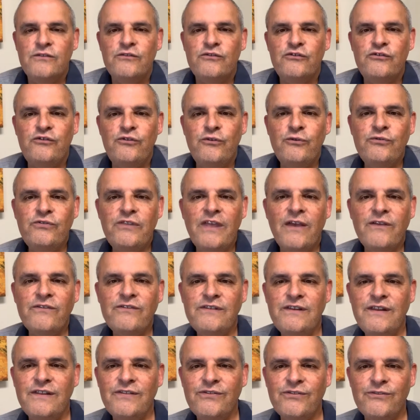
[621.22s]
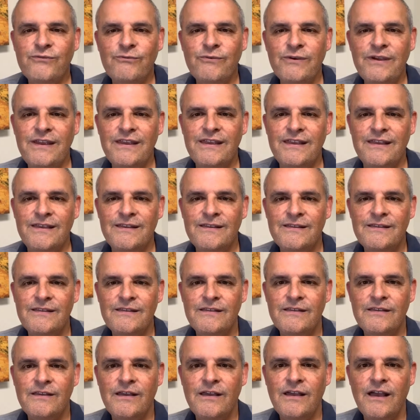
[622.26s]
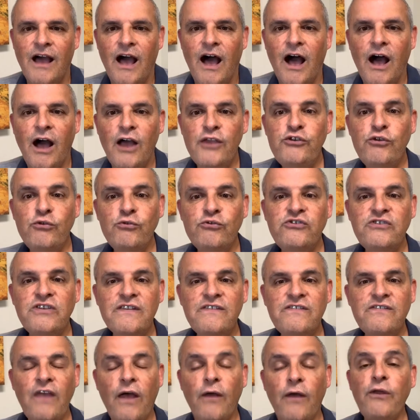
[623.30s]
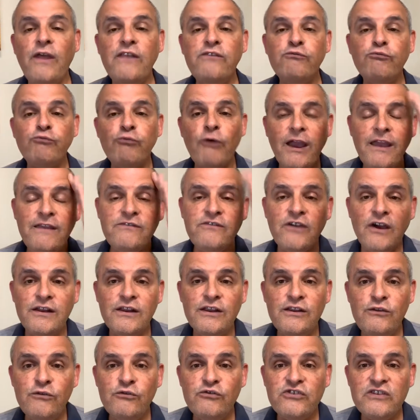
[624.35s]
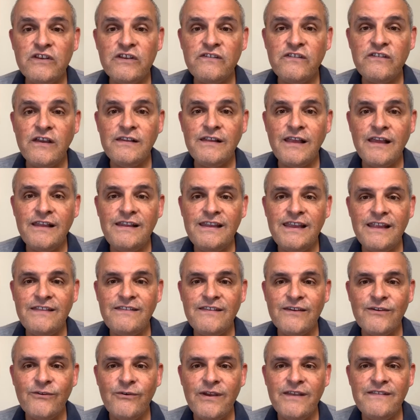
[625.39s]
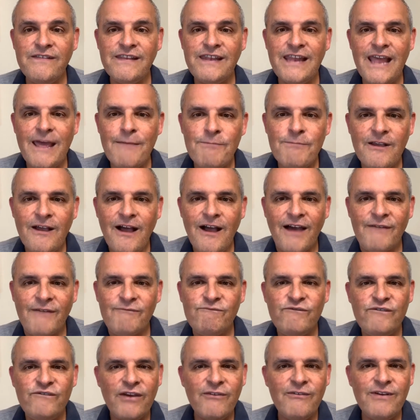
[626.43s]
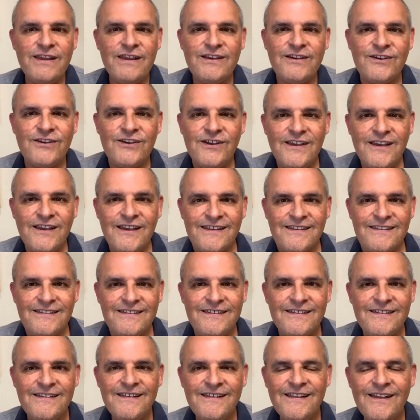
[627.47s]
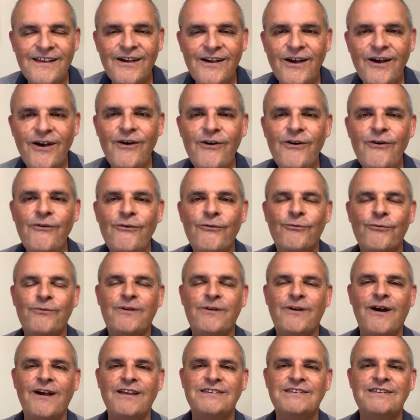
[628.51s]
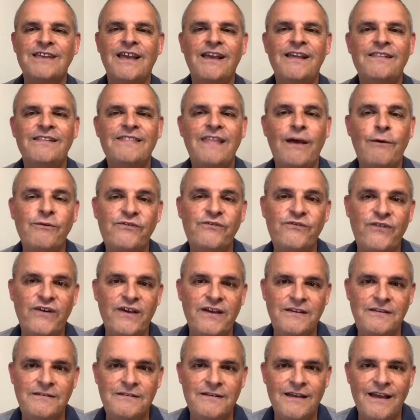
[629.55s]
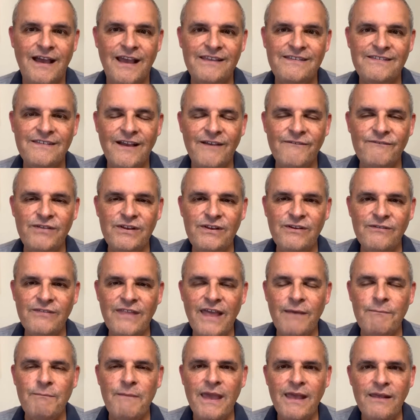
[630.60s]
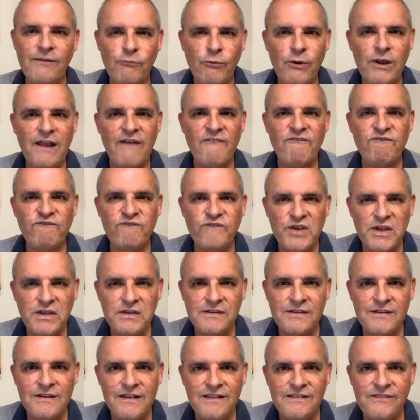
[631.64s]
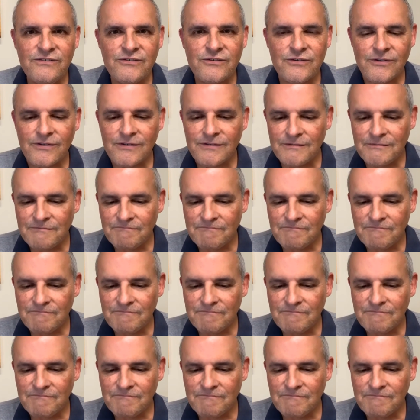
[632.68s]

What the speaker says: 2003. That's right, Donna. You just saw 98 Degrees at Epcot. Very good. Oh, gosh, that was fun. I saw a video of that. Man, what a fun concert.